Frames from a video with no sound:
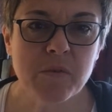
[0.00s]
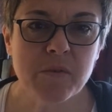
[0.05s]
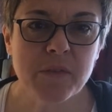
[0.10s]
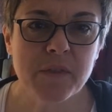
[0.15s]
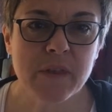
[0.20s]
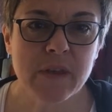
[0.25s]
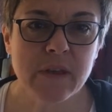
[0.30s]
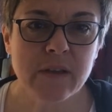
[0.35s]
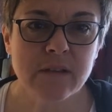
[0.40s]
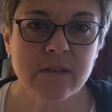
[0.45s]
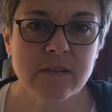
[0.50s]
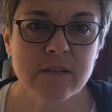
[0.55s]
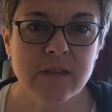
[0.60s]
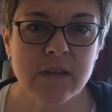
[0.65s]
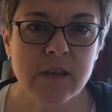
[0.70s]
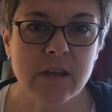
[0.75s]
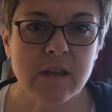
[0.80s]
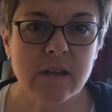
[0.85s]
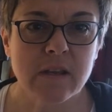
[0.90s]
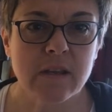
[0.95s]
things
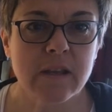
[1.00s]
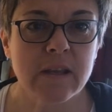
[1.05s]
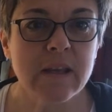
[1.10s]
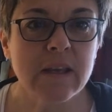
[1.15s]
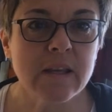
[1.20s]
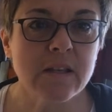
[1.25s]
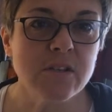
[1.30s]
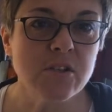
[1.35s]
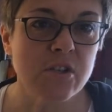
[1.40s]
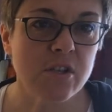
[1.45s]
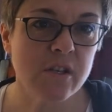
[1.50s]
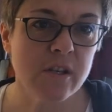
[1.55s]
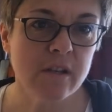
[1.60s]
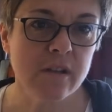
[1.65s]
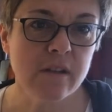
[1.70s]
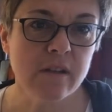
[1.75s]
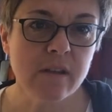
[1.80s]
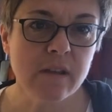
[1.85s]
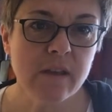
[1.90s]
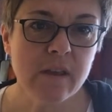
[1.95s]
in the
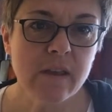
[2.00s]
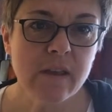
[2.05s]
kitchen